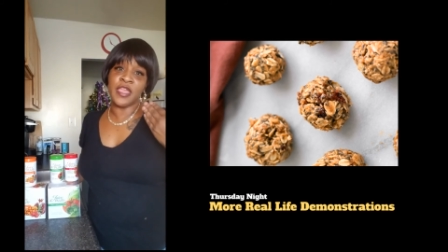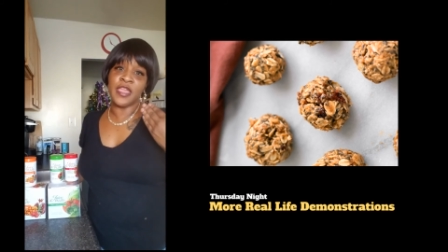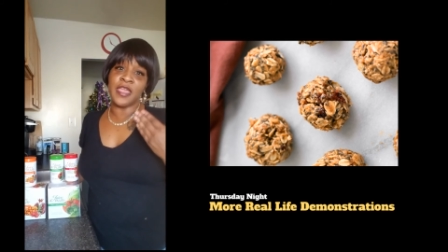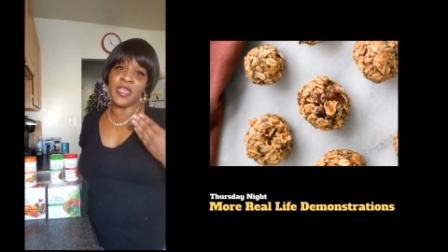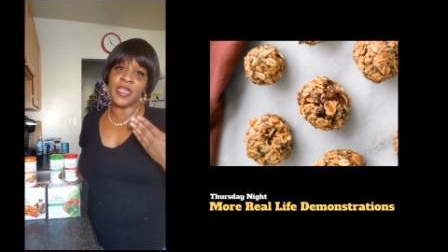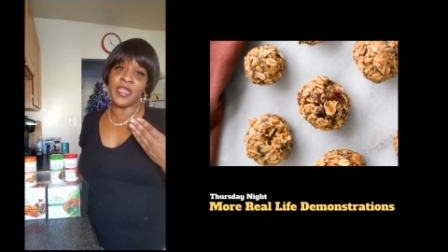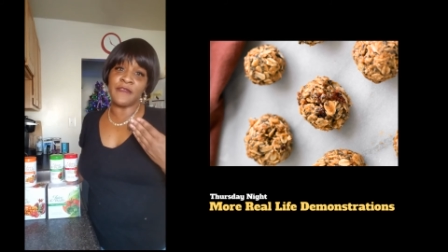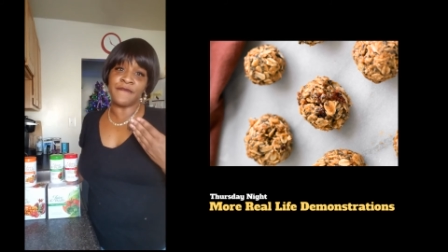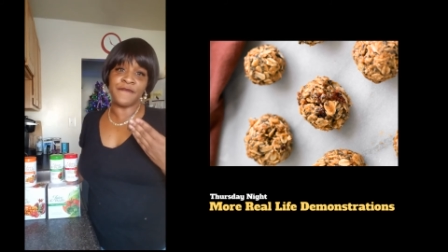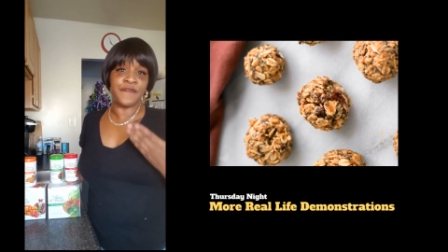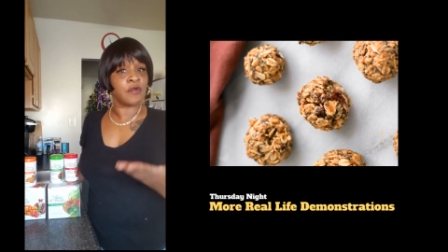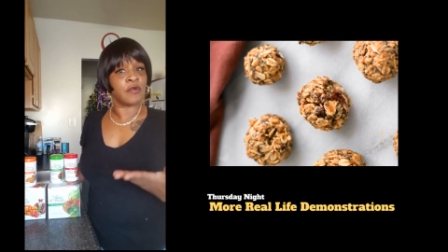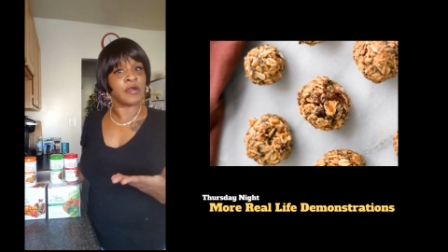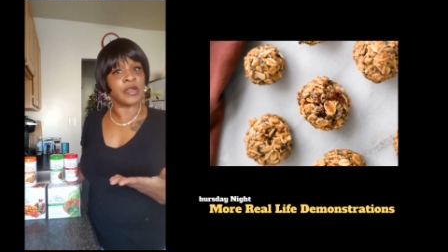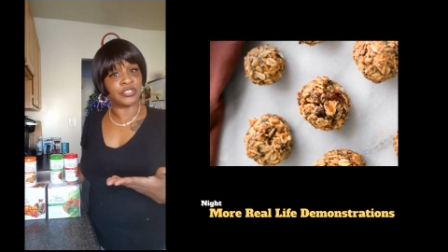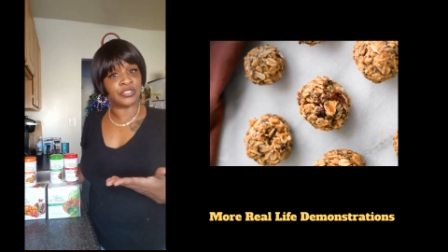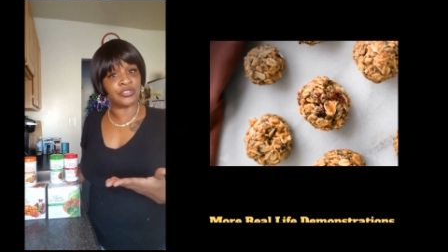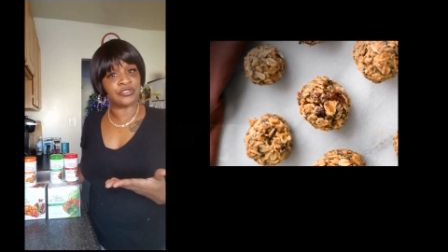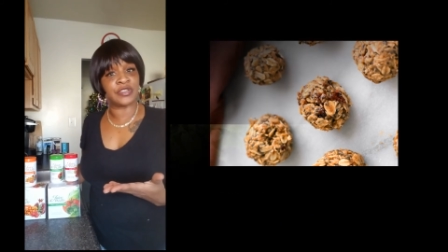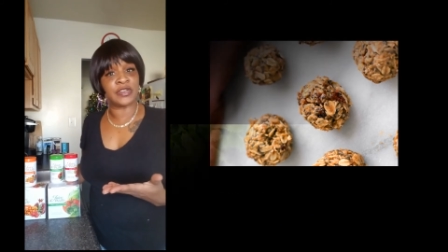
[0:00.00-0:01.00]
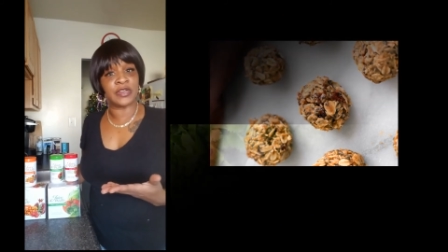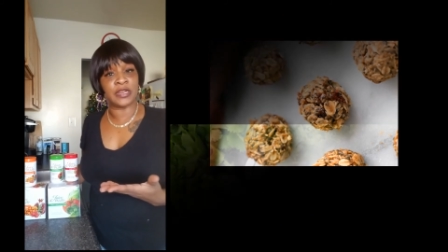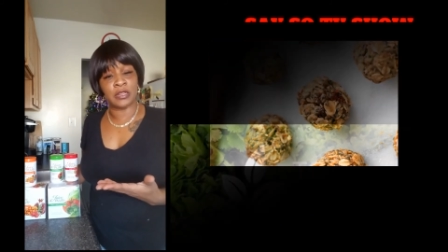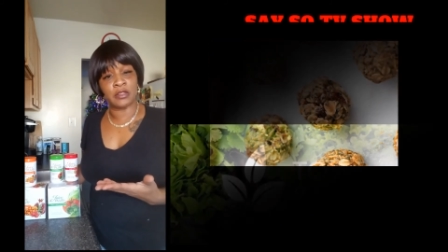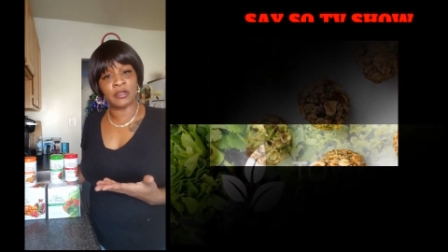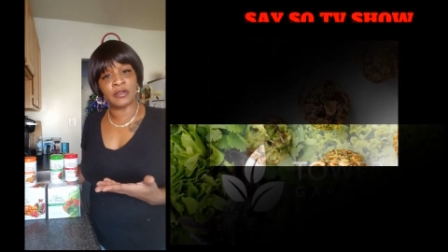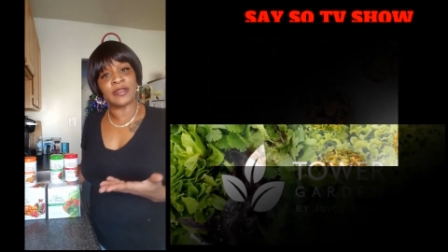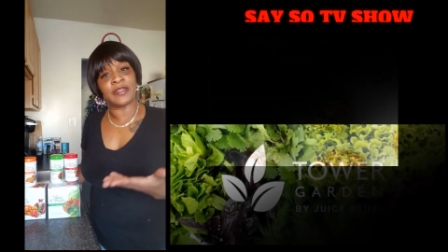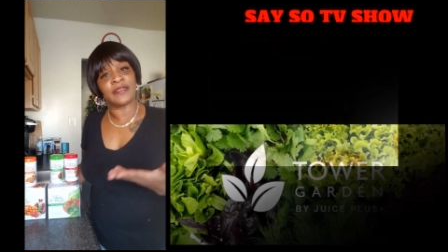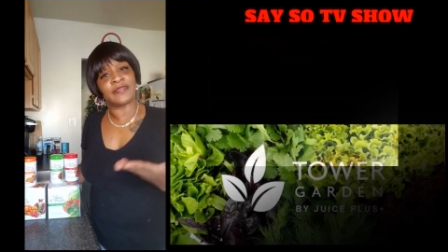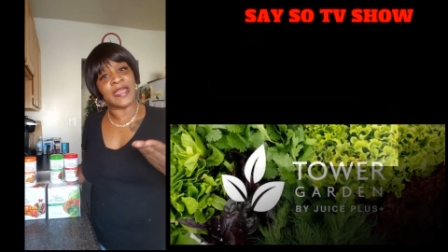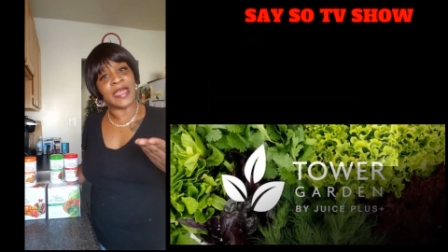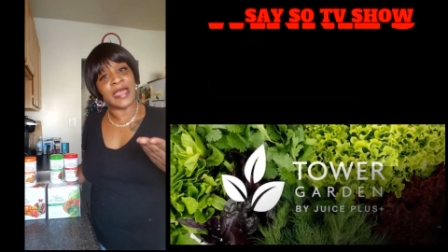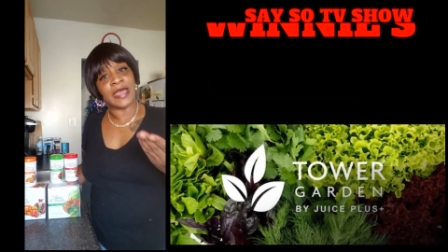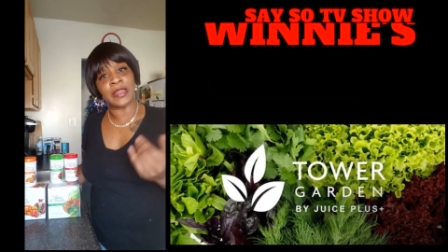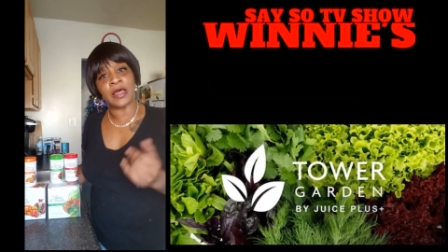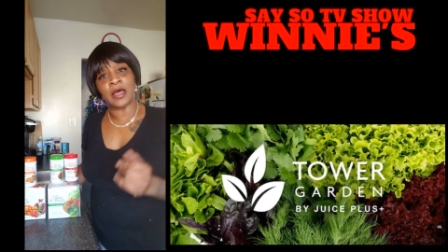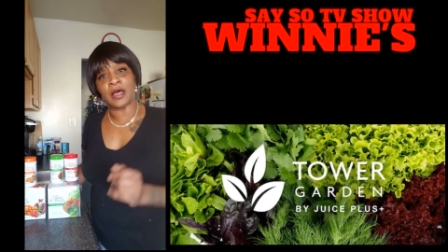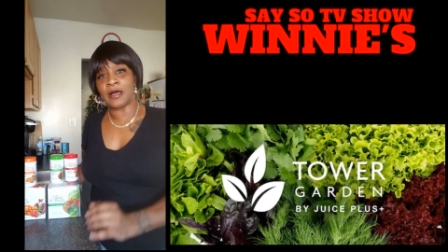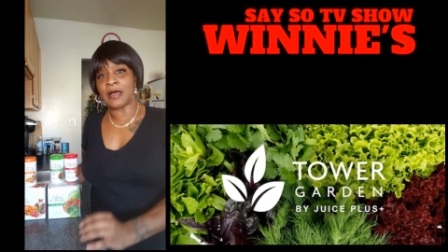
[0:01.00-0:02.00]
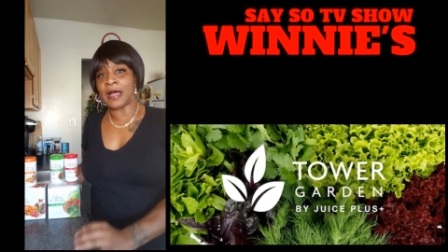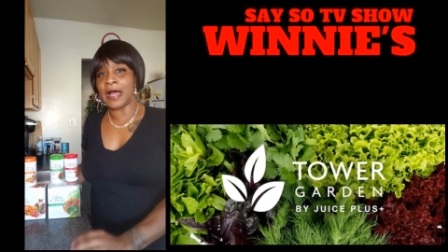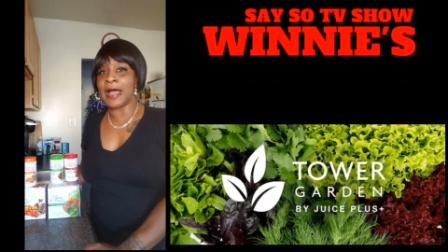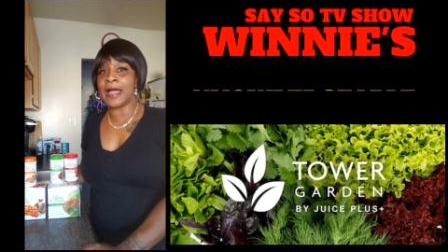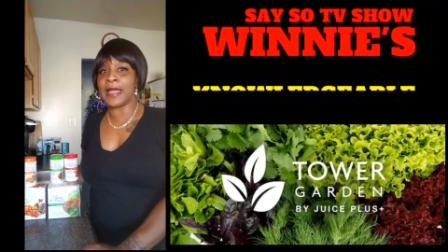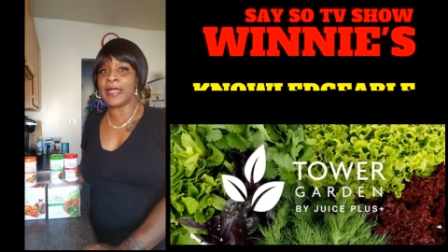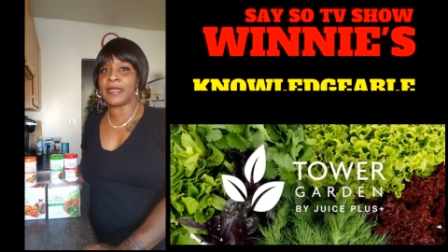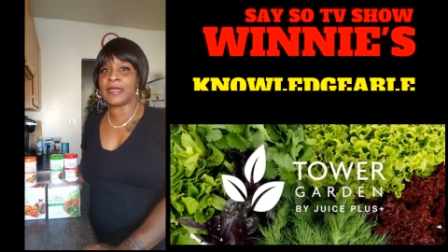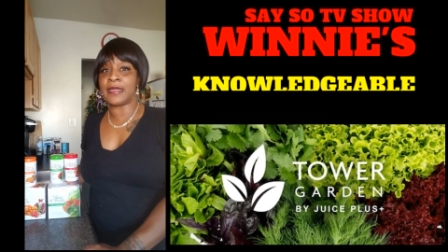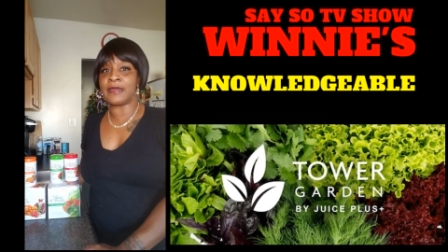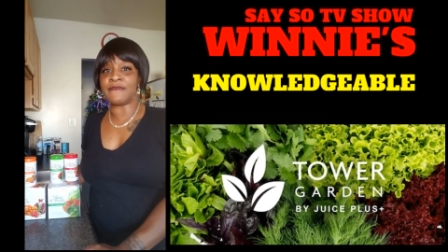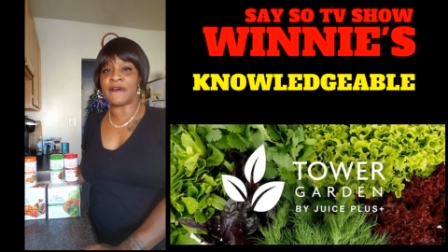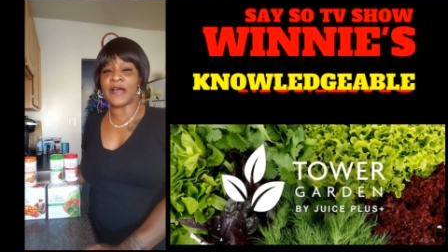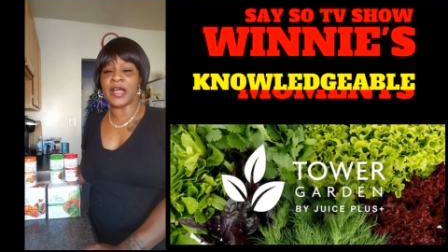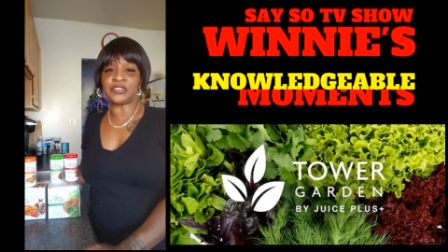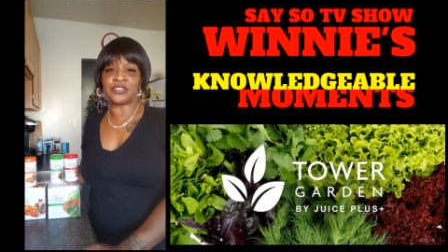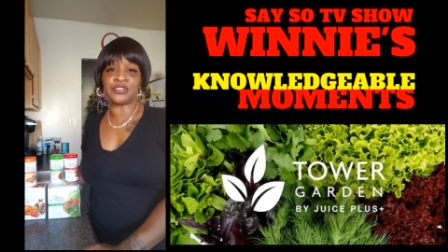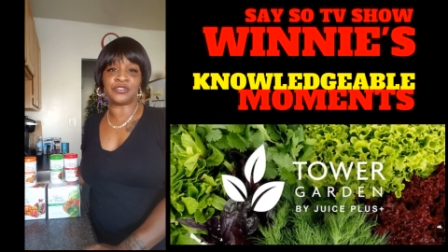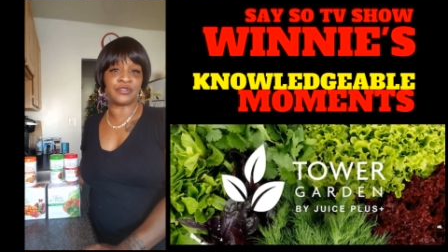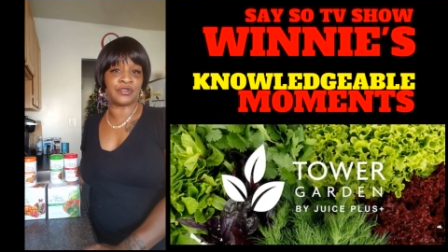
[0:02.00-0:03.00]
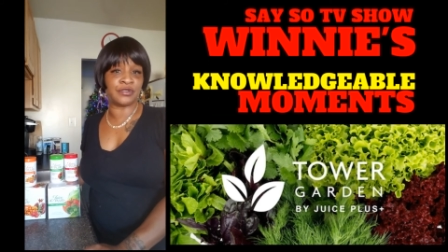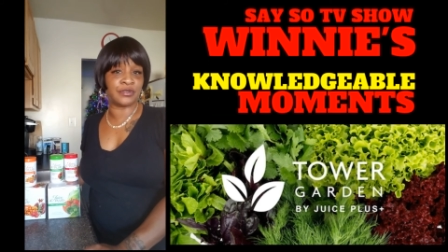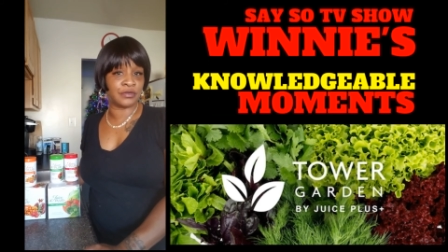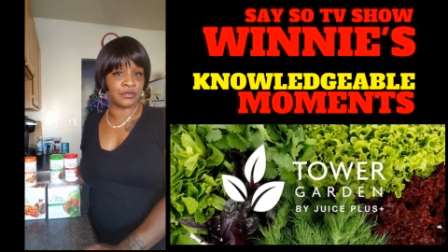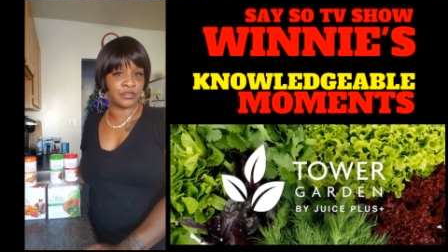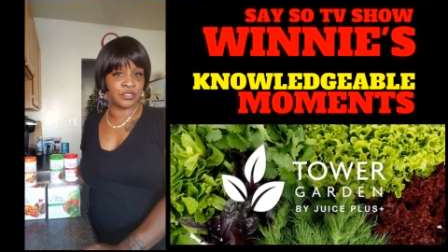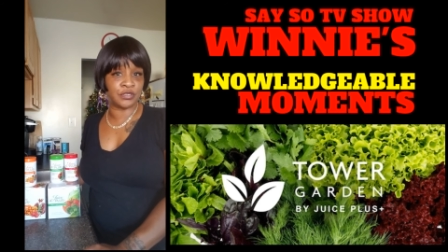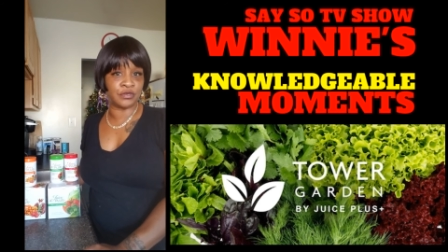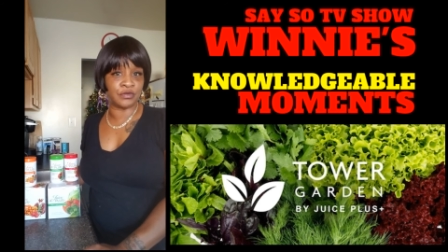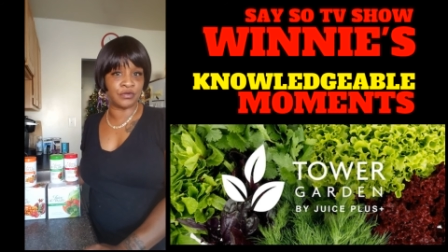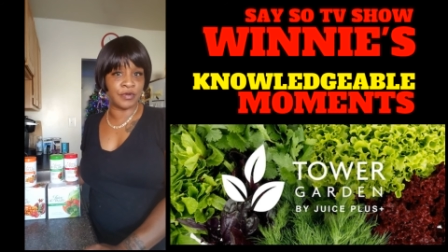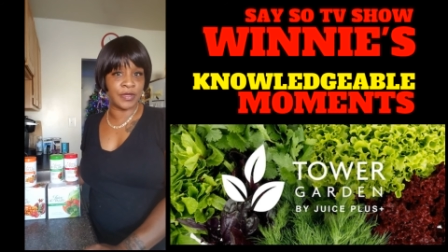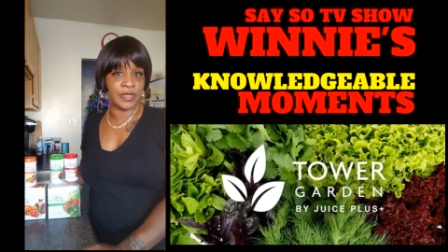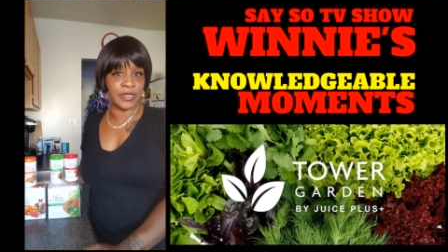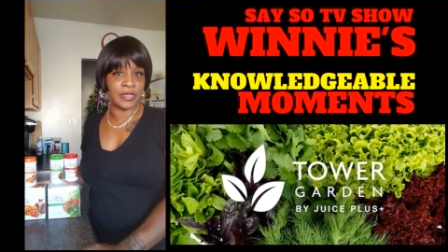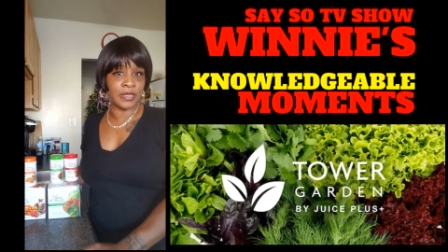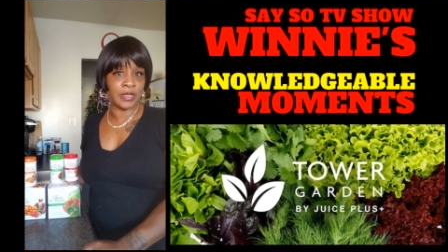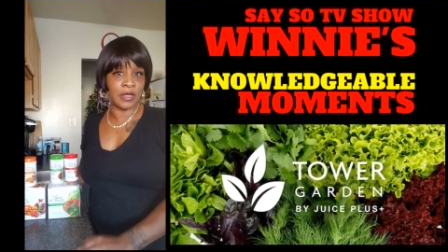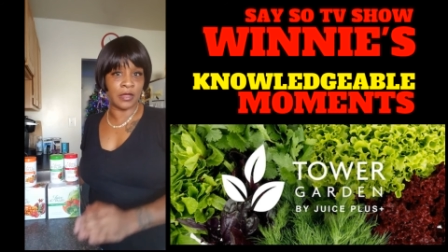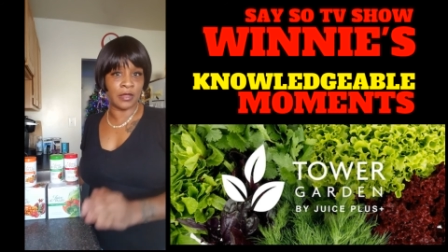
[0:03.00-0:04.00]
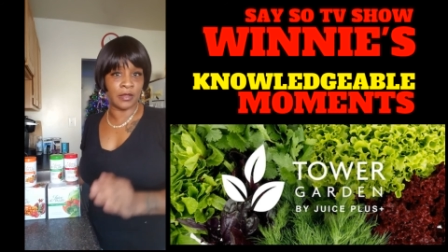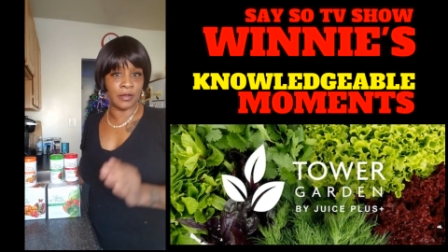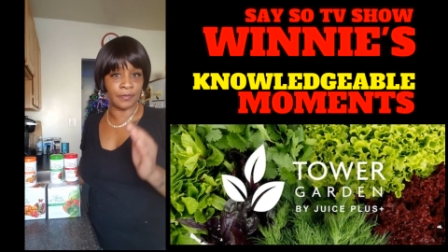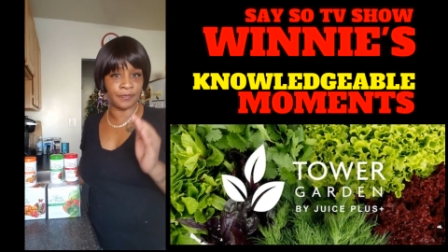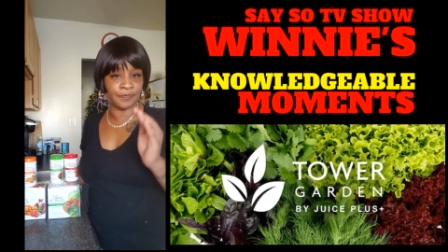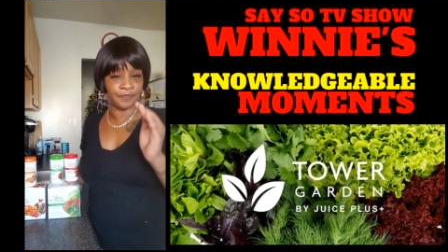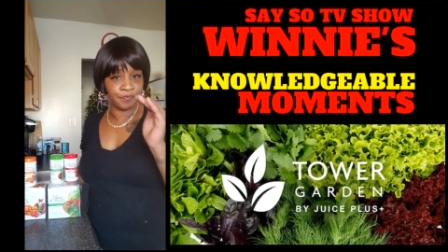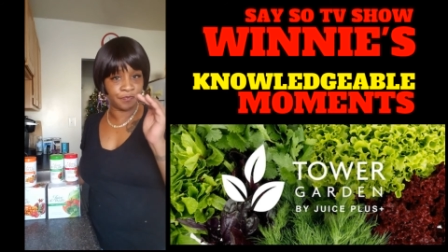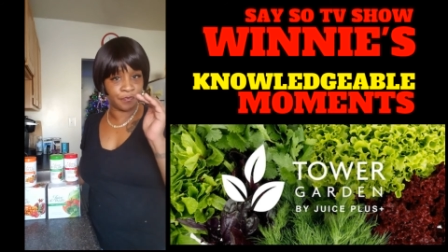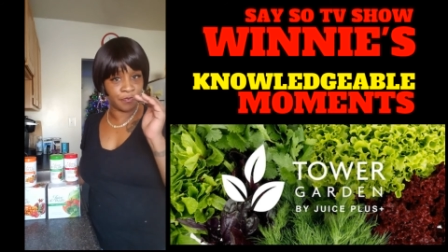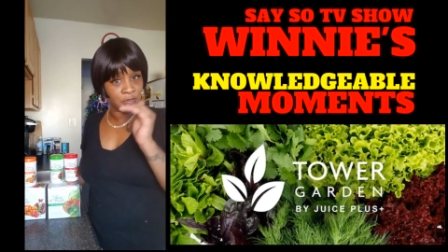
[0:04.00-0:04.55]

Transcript: if you're interested in looking at that, uh, I advise you to to um,